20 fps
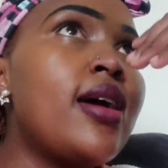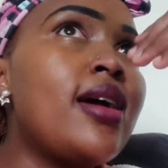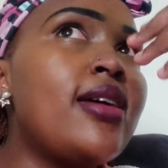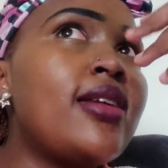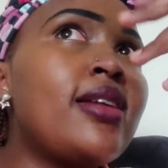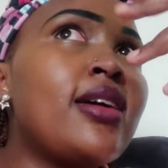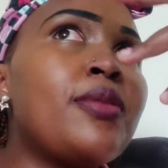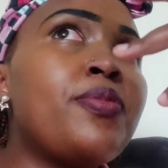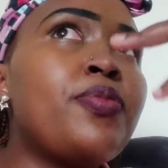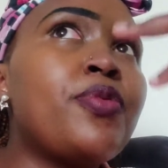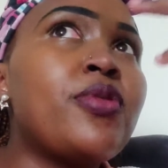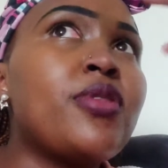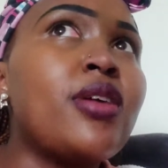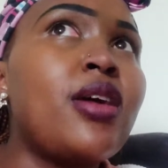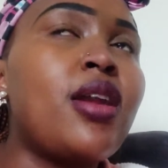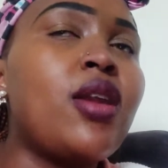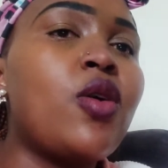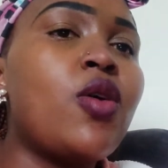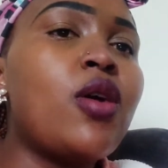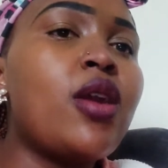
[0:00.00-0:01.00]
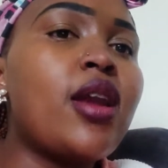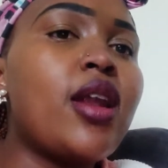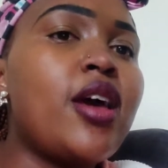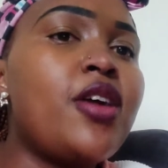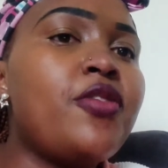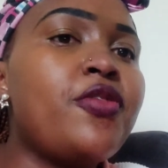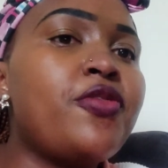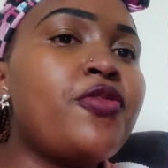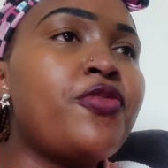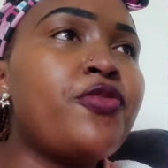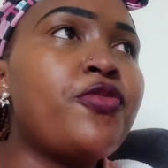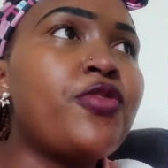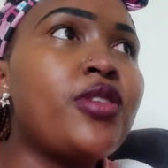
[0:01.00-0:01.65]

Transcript: end up with a long life